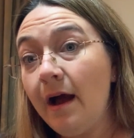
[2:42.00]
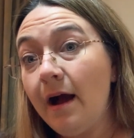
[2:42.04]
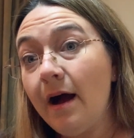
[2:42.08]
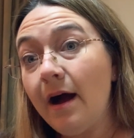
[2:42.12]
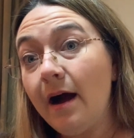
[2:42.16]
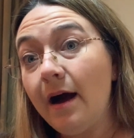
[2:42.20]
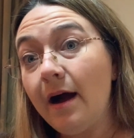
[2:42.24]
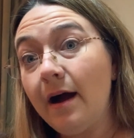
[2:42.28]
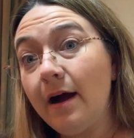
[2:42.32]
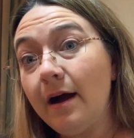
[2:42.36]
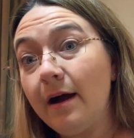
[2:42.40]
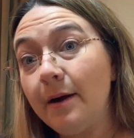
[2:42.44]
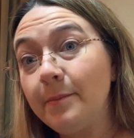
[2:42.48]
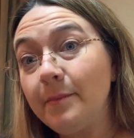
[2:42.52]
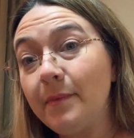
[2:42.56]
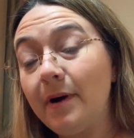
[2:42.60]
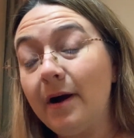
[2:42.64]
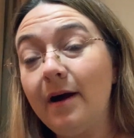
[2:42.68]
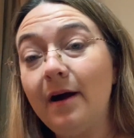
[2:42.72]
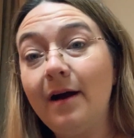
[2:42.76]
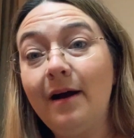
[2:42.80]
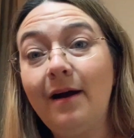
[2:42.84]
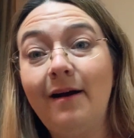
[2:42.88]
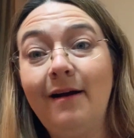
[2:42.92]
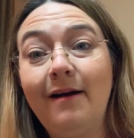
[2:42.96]

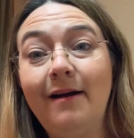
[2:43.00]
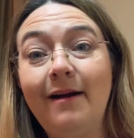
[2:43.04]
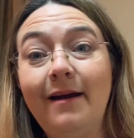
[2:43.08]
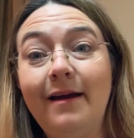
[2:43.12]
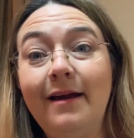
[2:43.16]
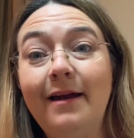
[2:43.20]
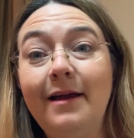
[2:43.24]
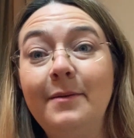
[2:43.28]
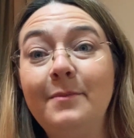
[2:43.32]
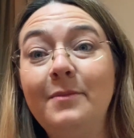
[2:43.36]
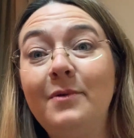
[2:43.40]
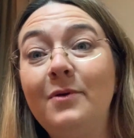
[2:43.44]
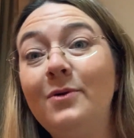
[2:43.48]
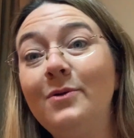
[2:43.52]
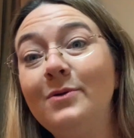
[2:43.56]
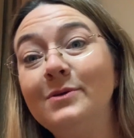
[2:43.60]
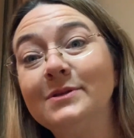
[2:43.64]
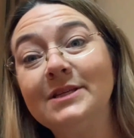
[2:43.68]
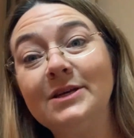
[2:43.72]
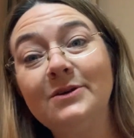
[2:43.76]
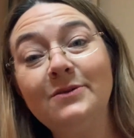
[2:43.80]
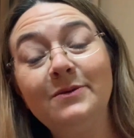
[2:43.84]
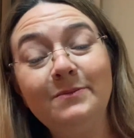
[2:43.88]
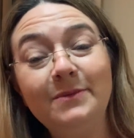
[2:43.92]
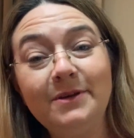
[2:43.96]
I'm
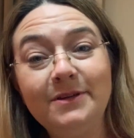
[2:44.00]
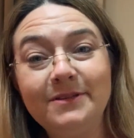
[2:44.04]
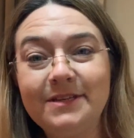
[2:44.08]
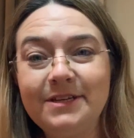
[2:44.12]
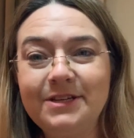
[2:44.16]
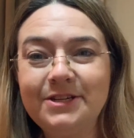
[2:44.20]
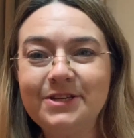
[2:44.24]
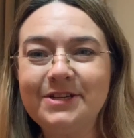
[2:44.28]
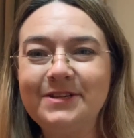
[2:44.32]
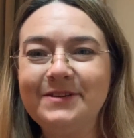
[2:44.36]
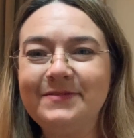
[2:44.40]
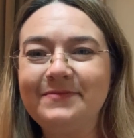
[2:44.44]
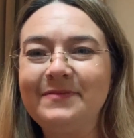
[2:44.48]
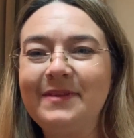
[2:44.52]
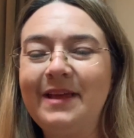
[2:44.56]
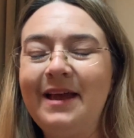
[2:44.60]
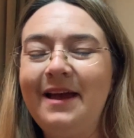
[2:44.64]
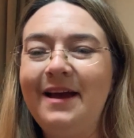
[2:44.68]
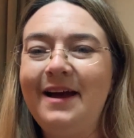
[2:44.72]
also a musician.